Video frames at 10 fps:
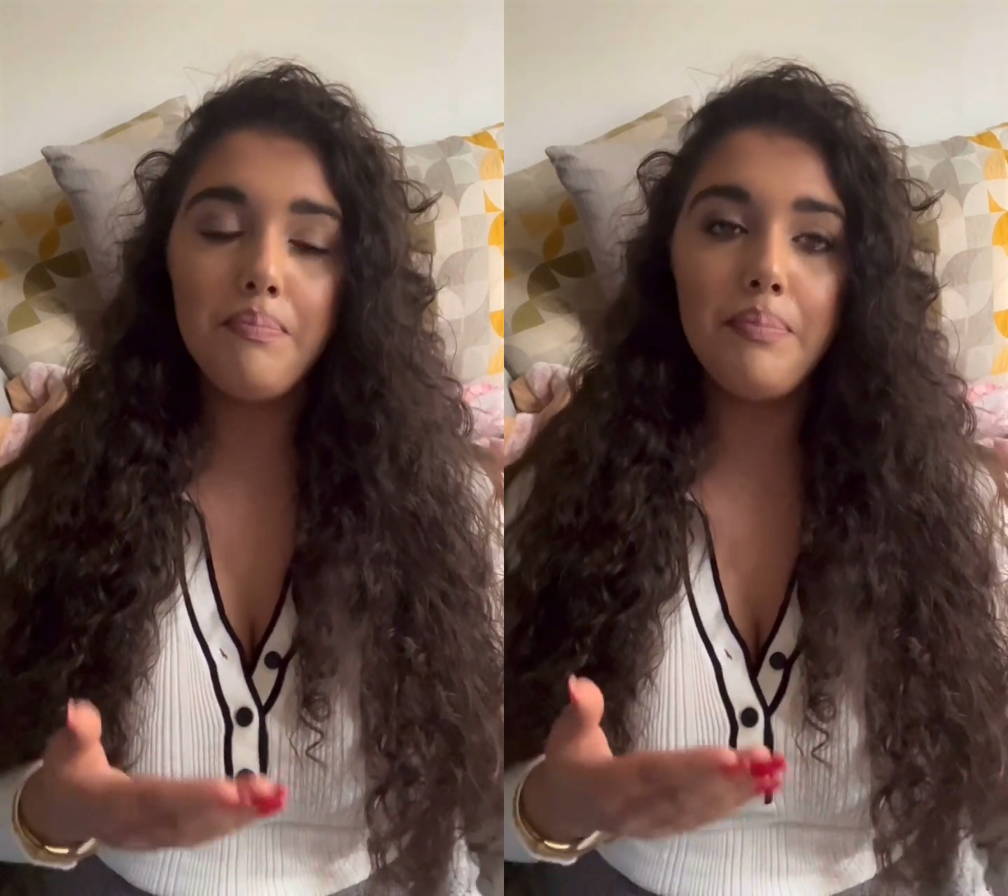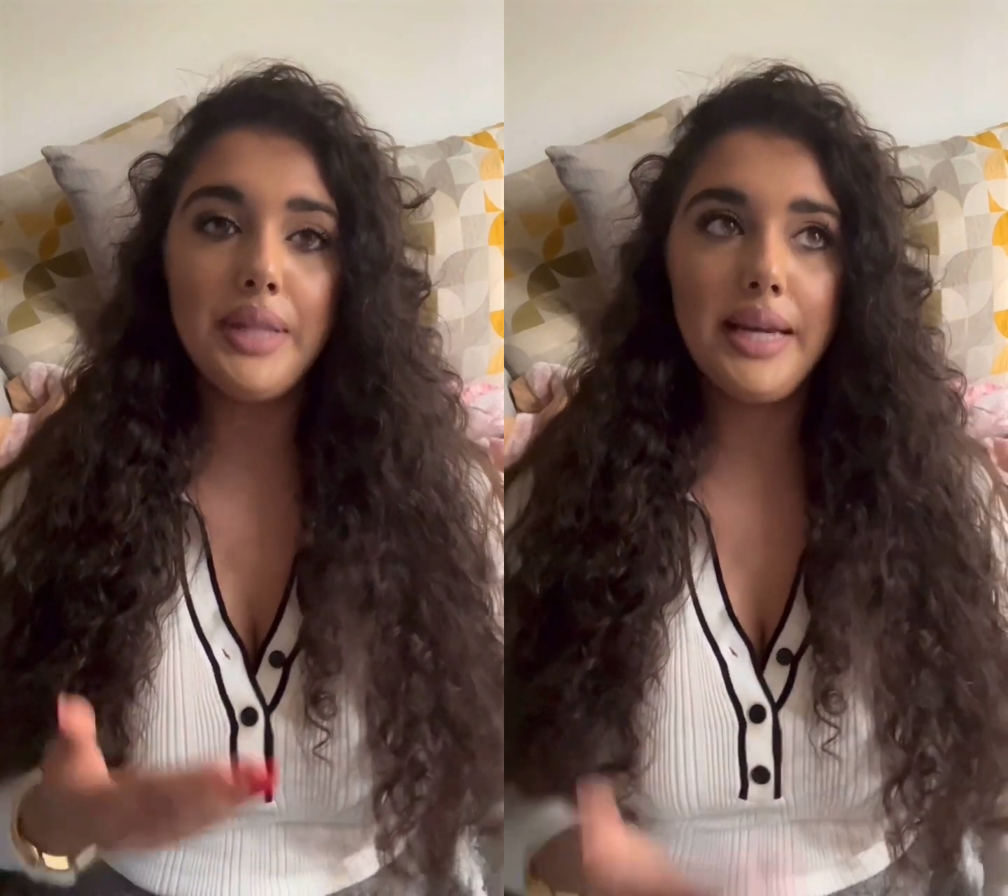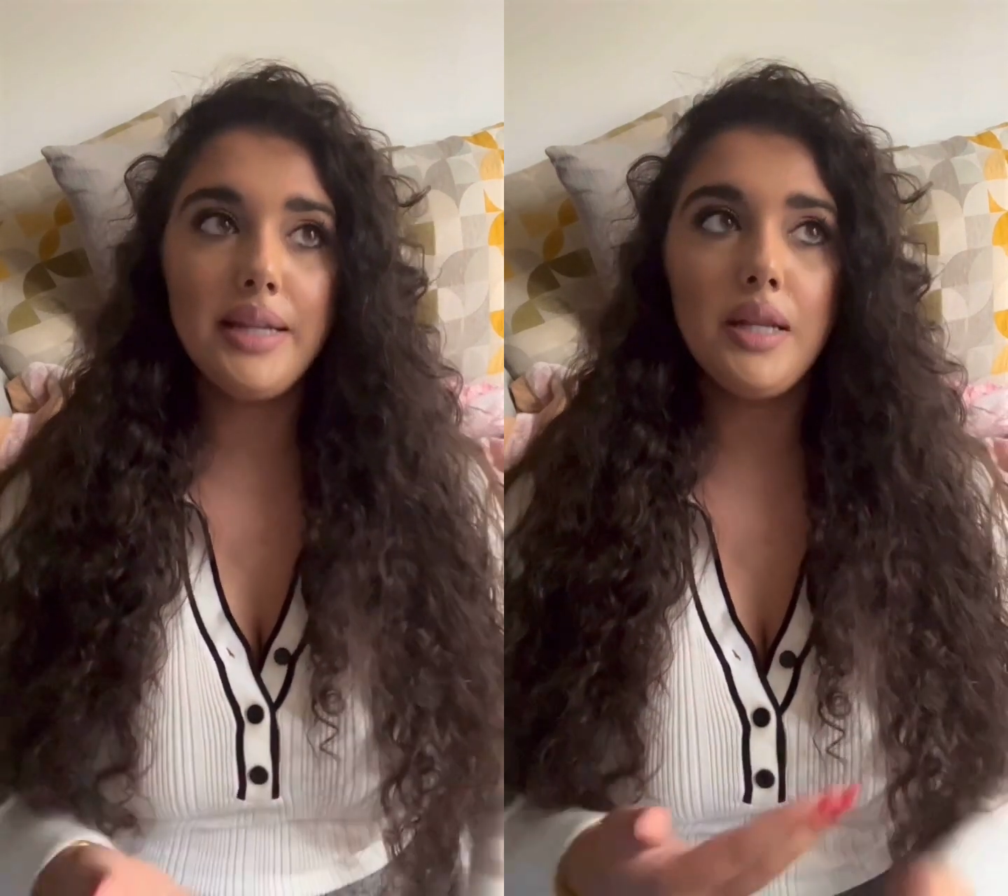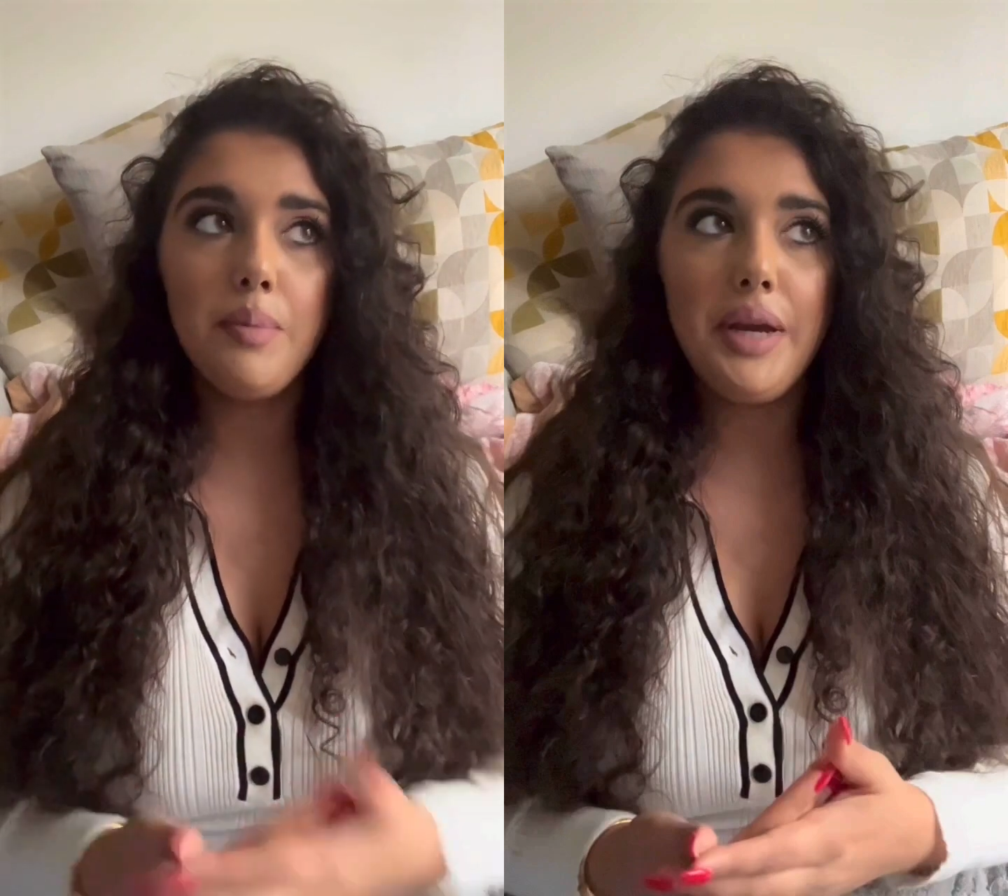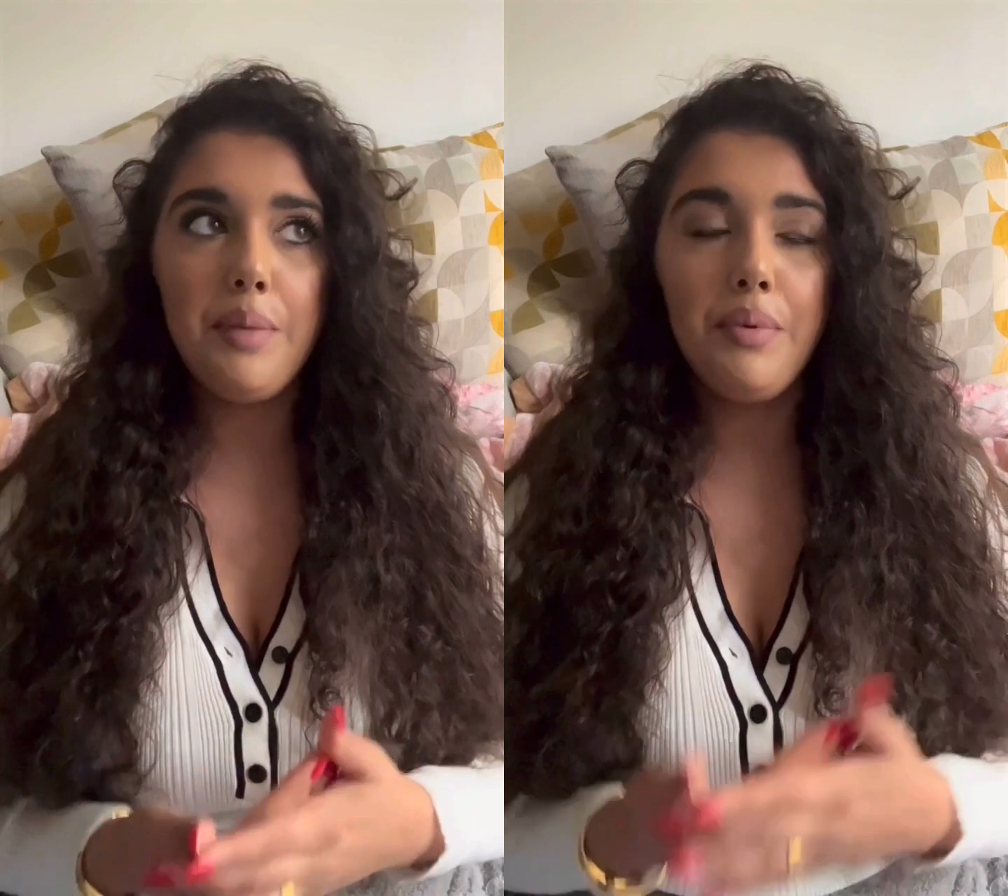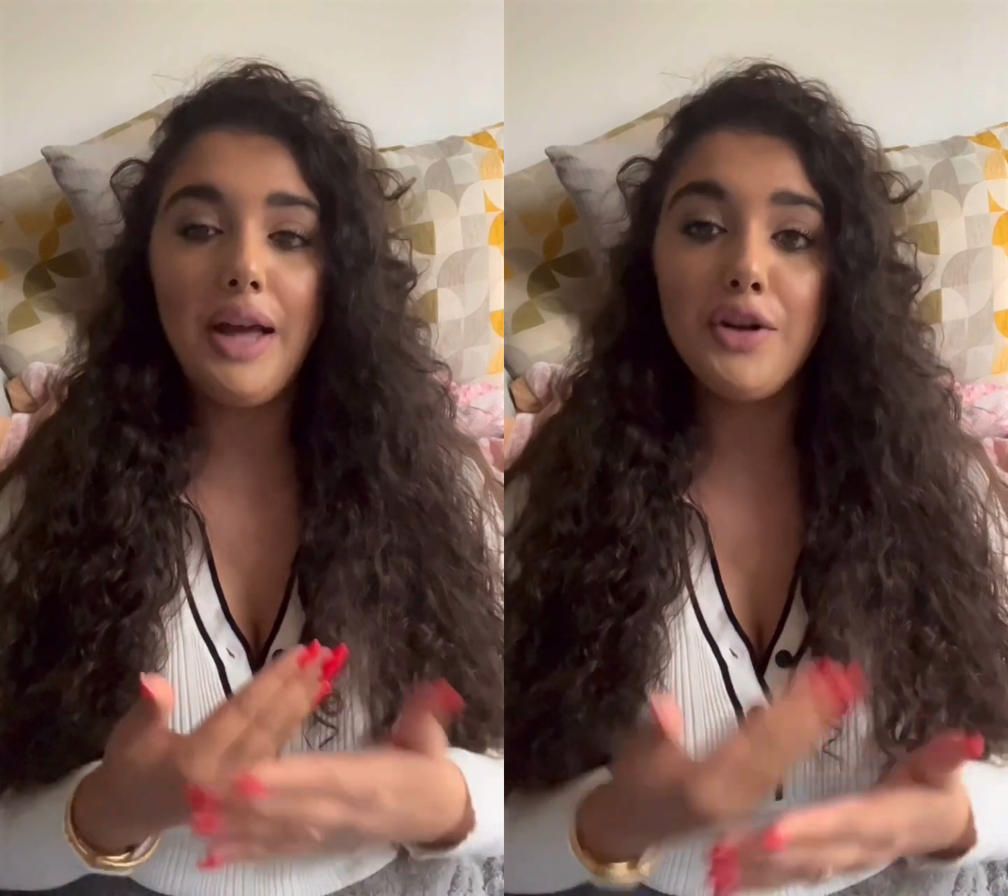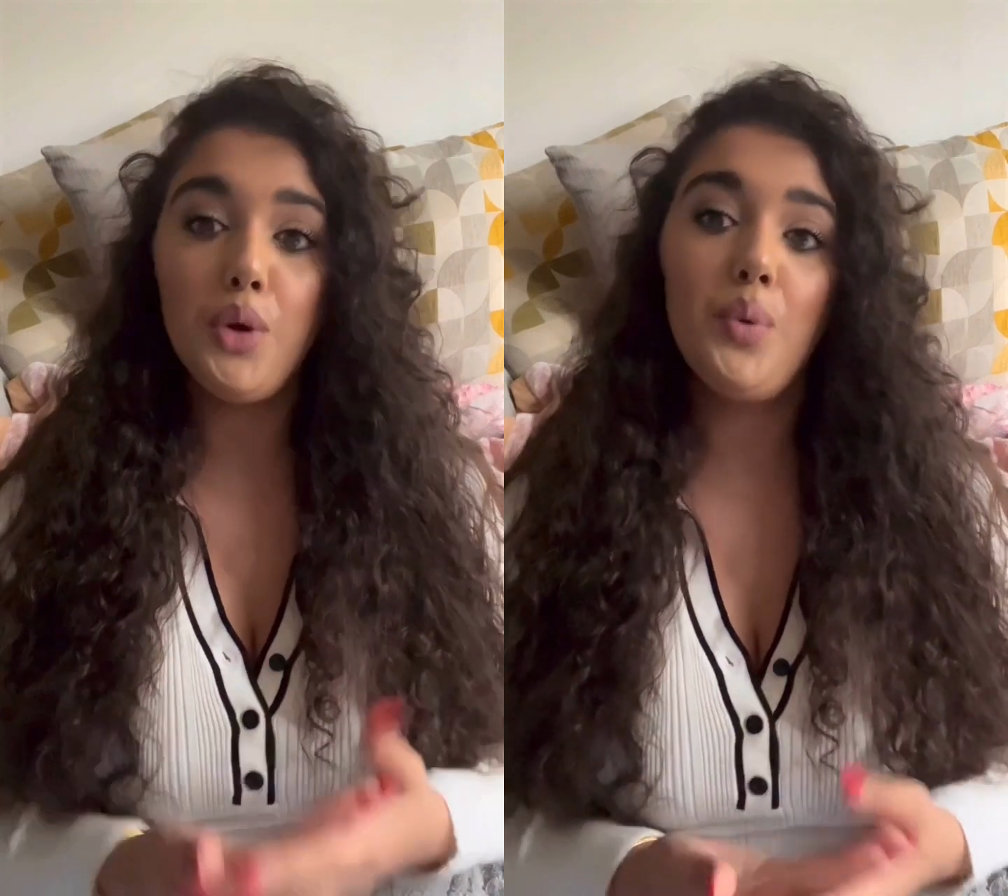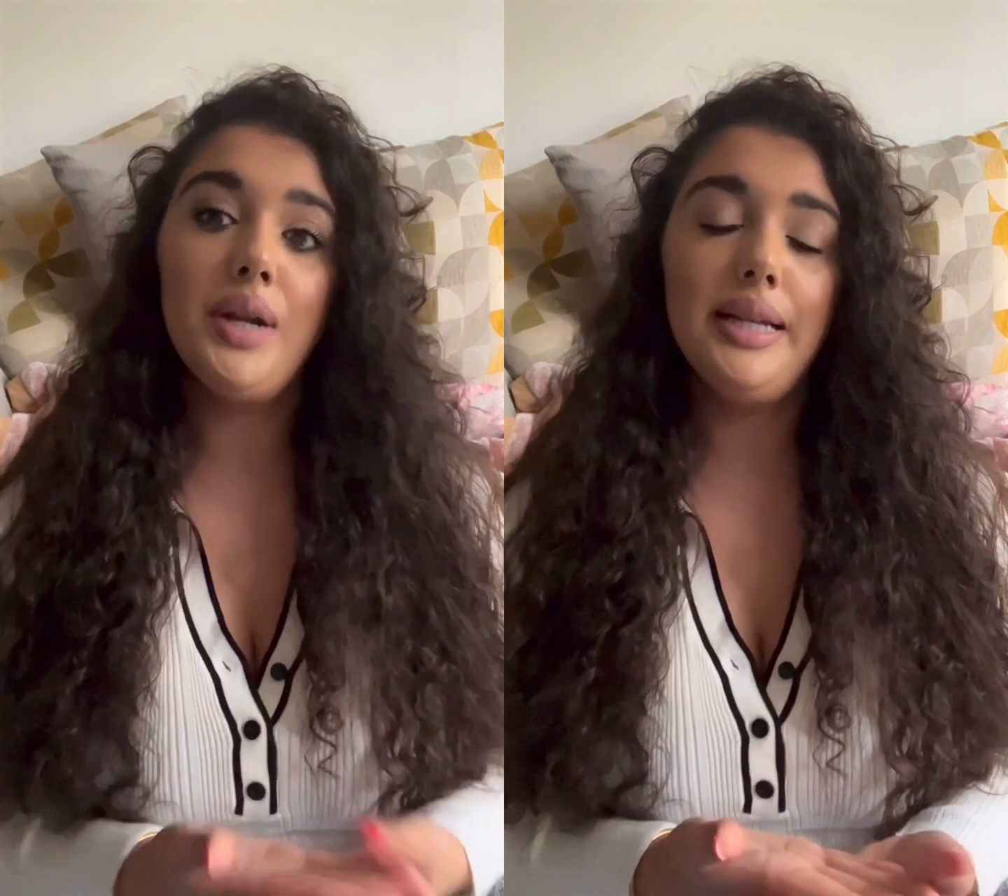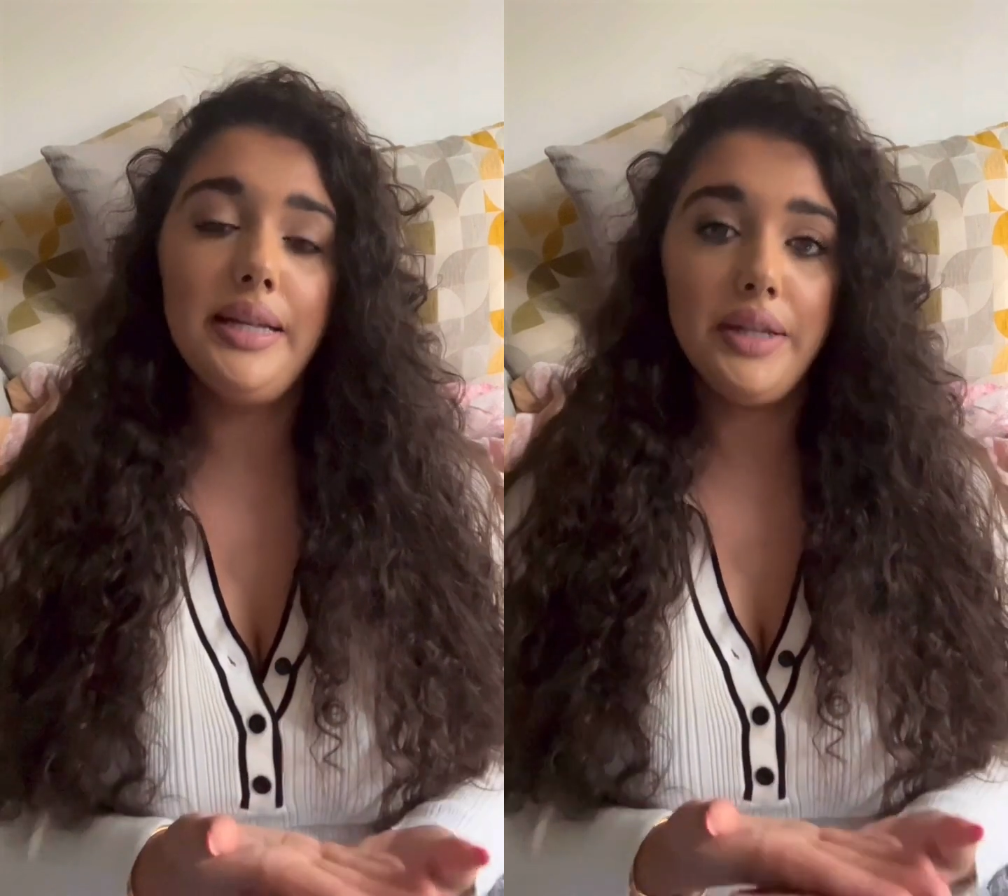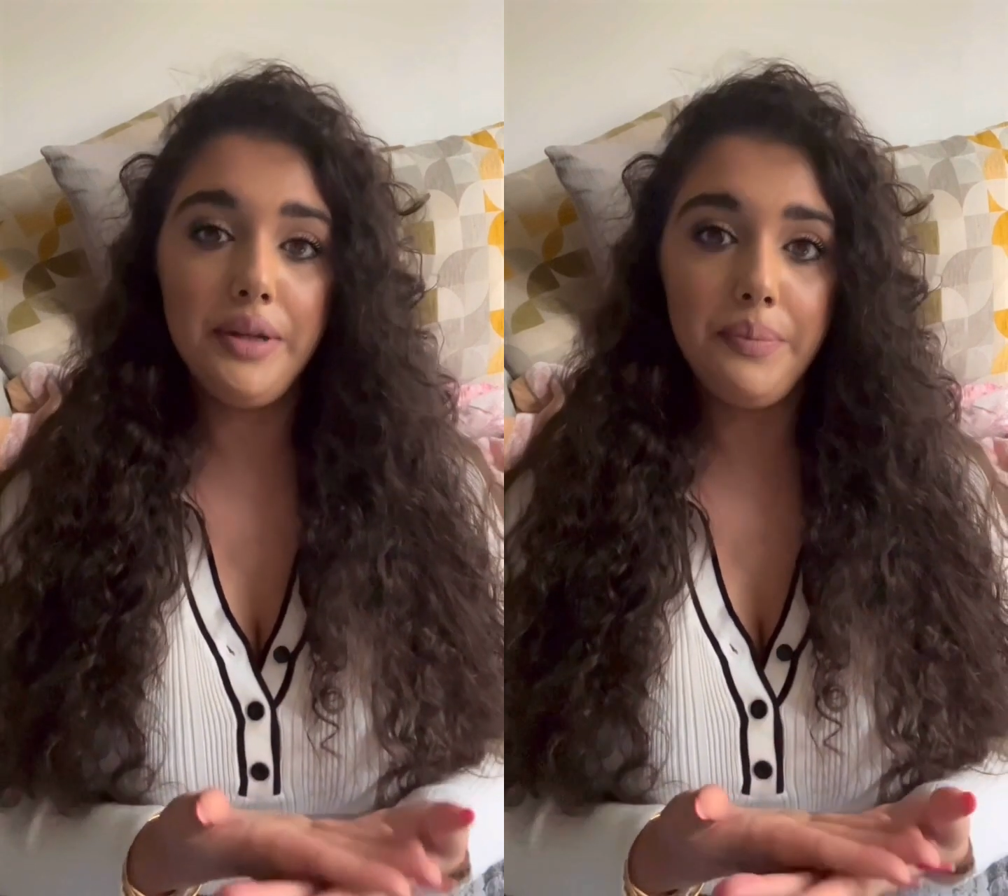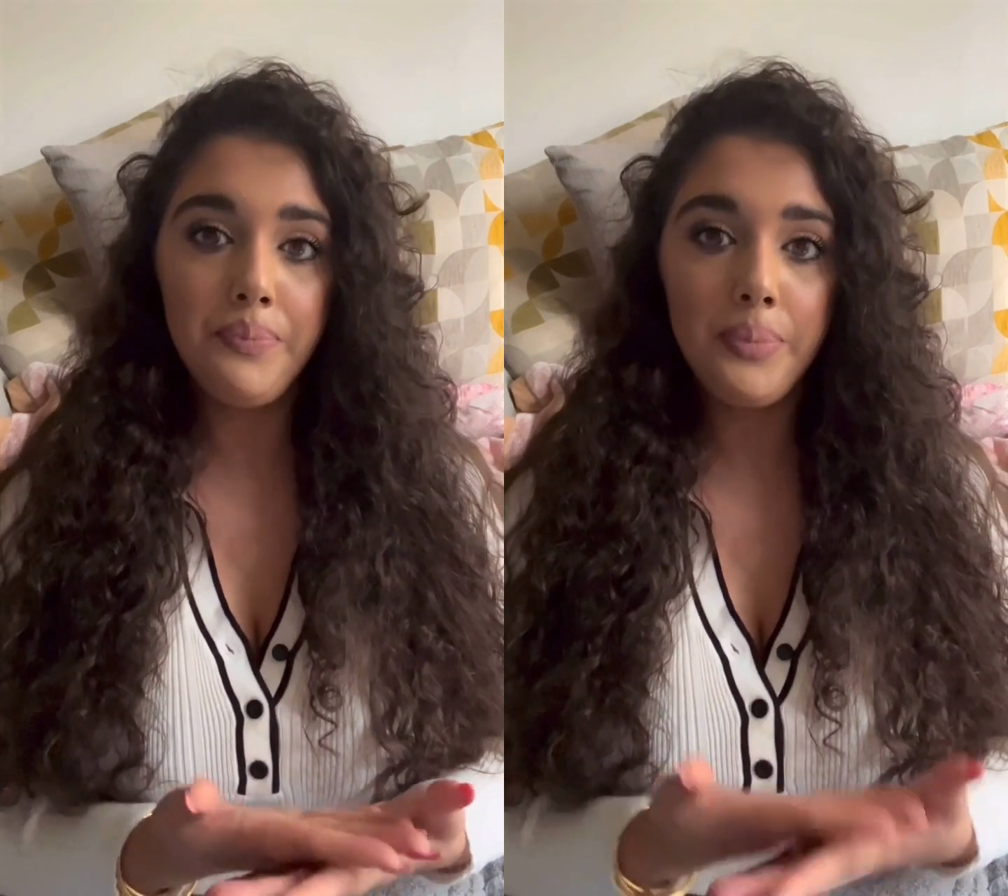but these are the people that don't want to listen.